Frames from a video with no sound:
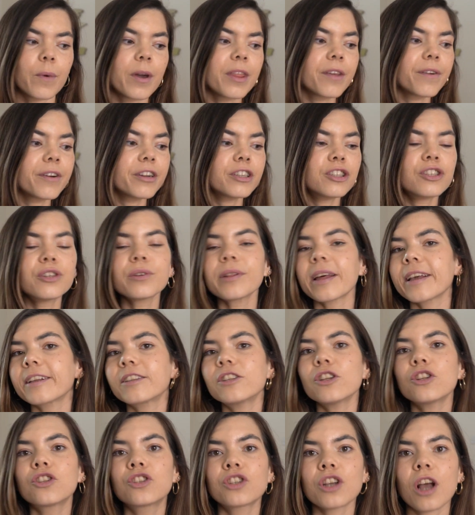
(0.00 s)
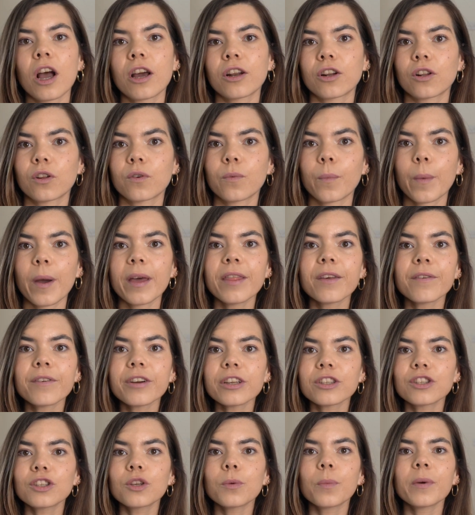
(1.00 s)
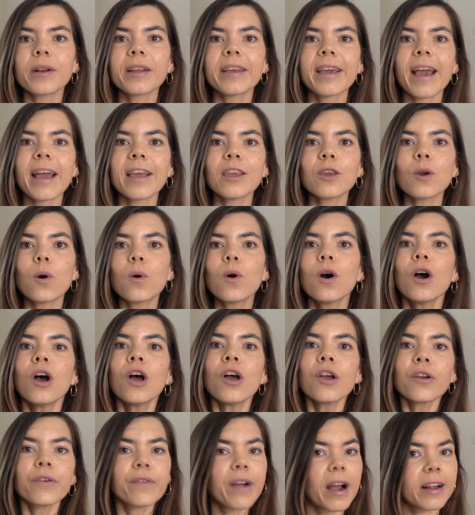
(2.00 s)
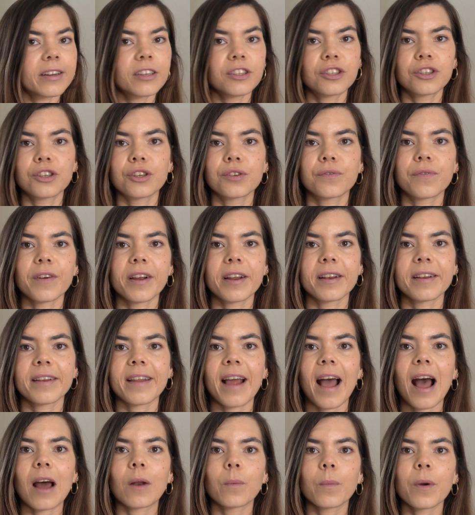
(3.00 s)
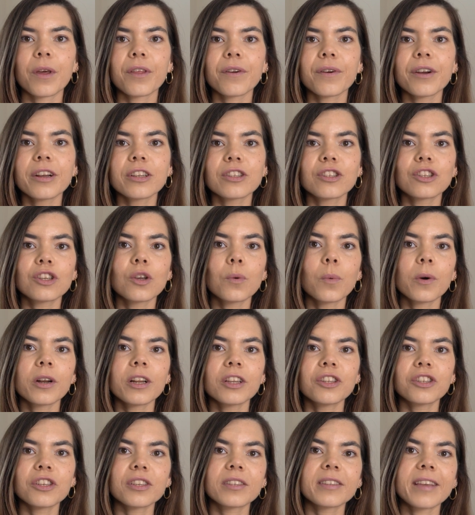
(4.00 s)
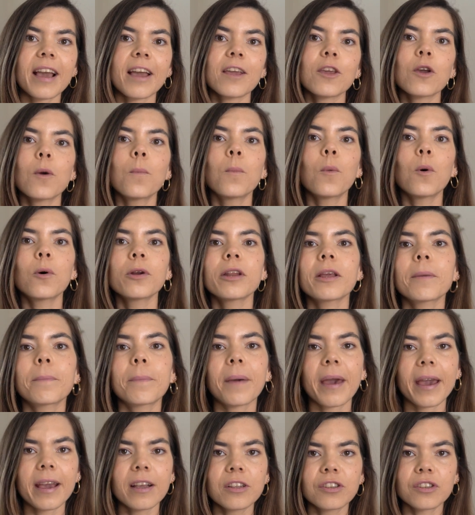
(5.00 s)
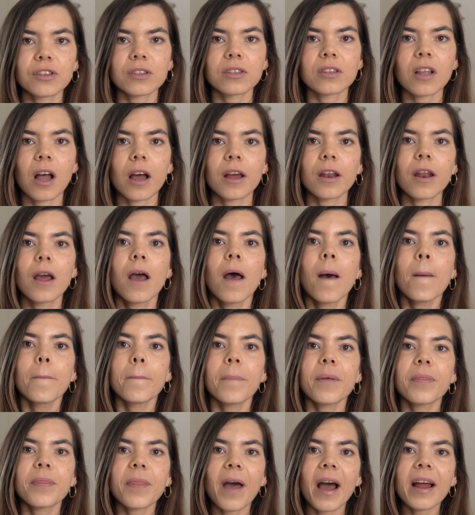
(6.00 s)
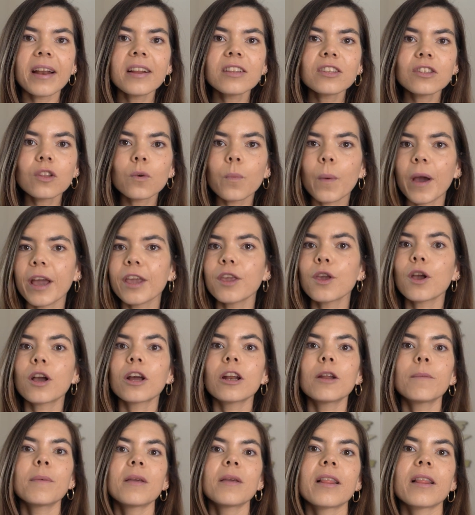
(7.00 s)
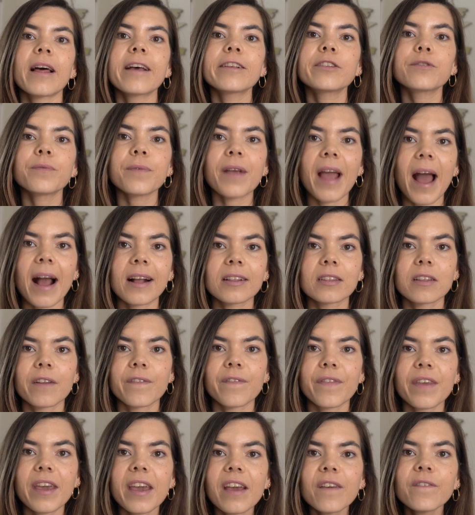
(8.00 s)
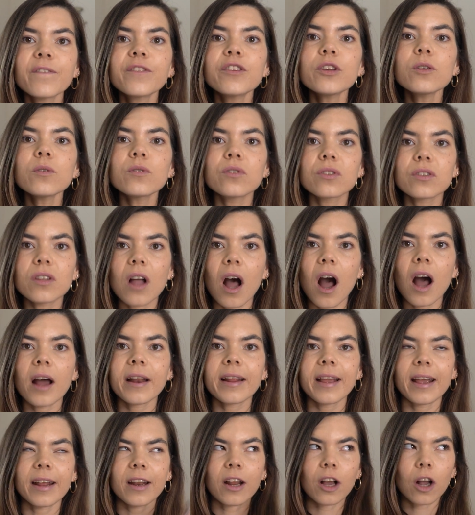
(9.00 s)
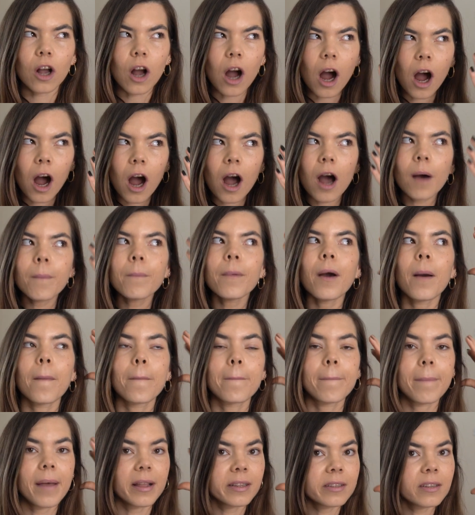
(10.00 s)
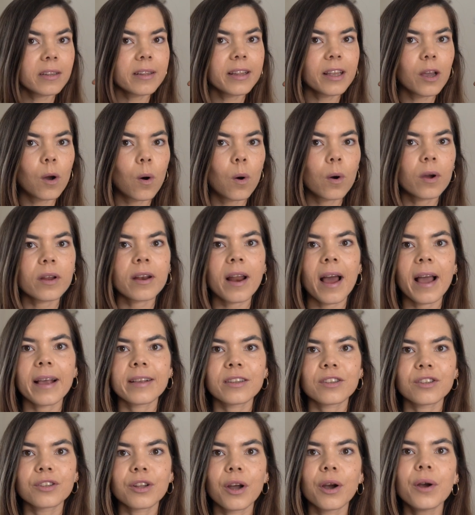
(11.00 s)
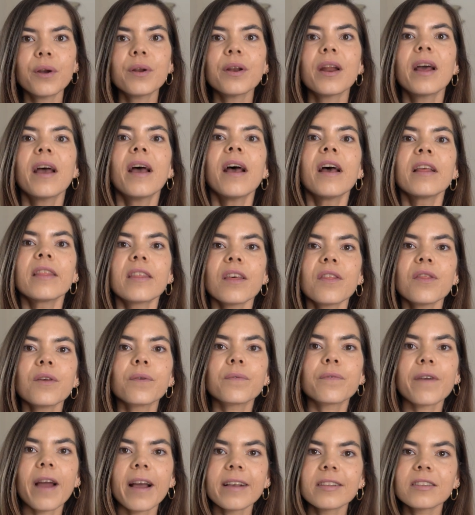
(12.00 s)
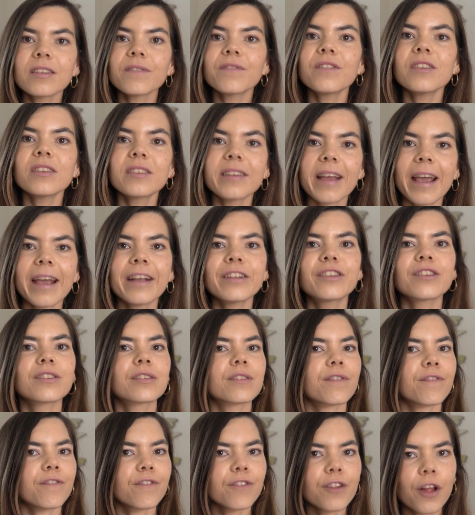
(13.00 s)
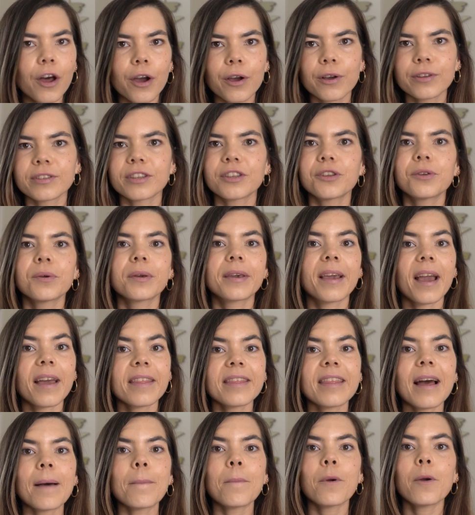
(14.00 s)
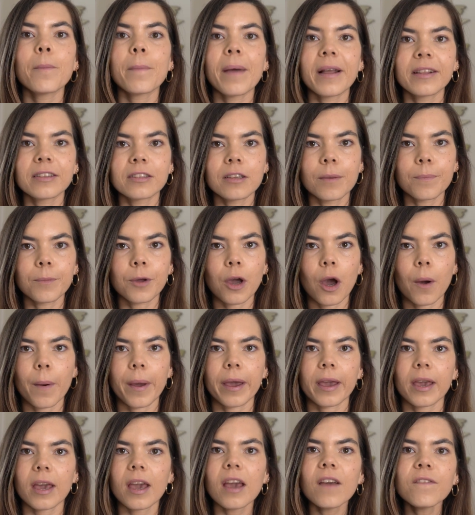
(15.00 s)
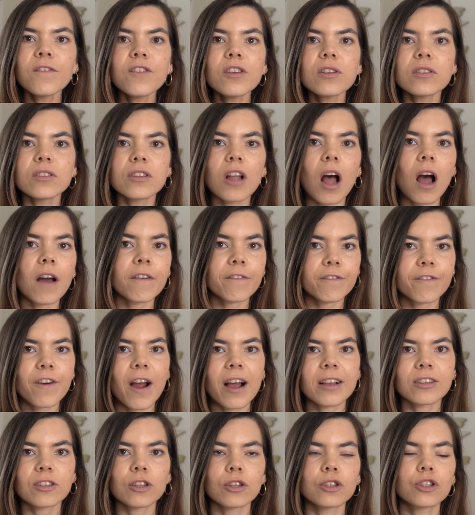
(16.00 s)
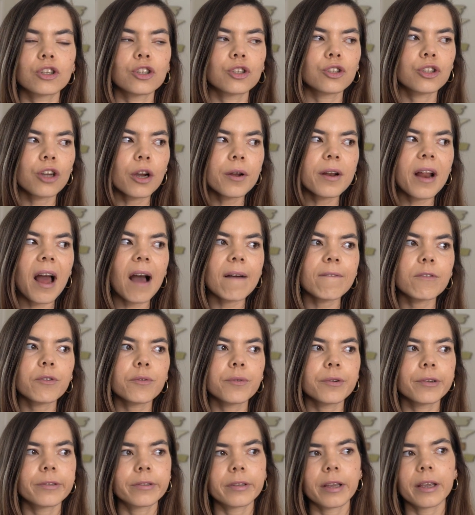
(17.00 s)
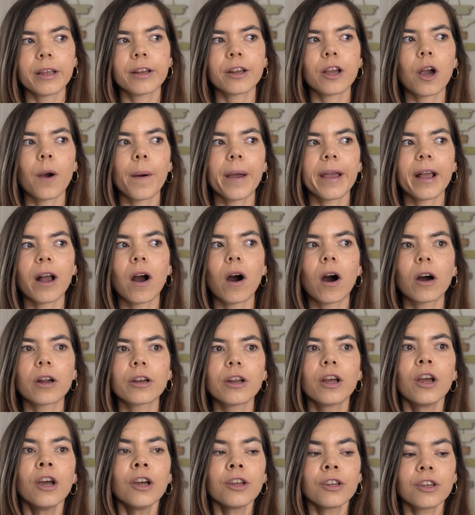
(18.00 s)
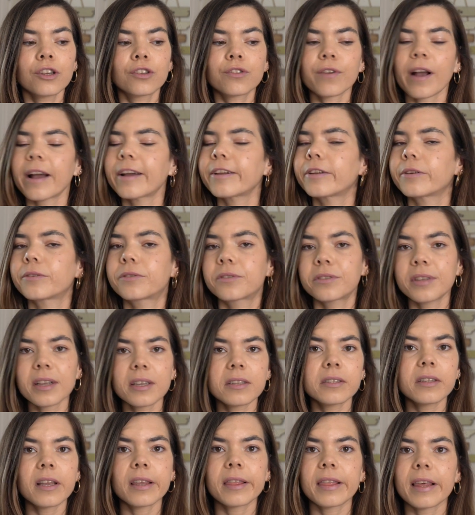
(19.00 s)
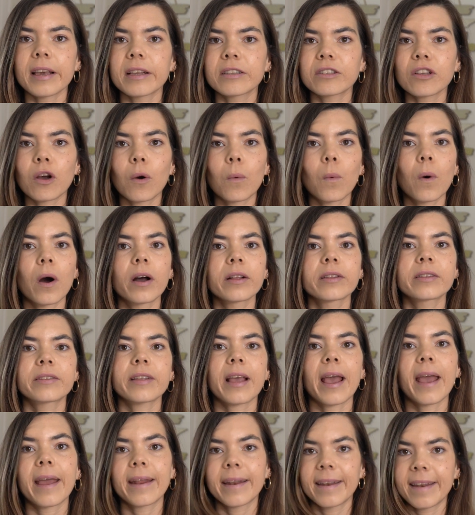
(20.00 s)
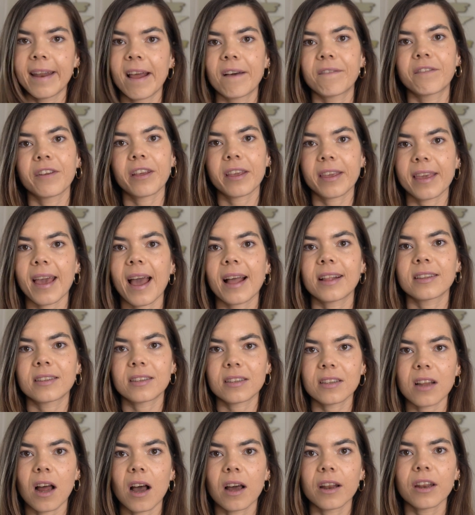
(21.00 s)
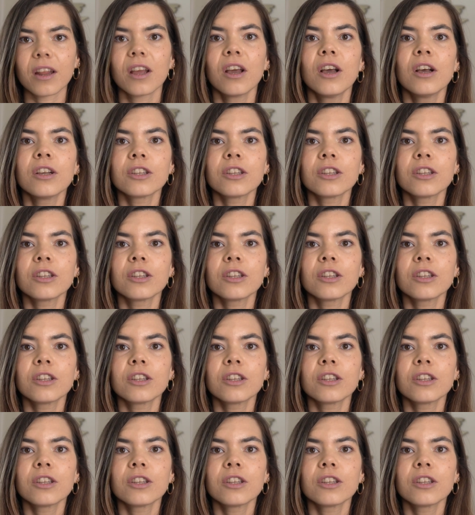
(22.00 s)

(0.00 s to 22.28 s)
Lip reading: Whether it's you like to journal, whether it's you want to get your gratitude written down, whether it's you want to just get your morning pages done. But that is the way you're going less reactive. If you start in a calm, mentally organized note, then the rest of the day just flows and you get that momentum going. If you start frazzled, you don't have a routine going on, you try and do 60 things at once, it never gets done.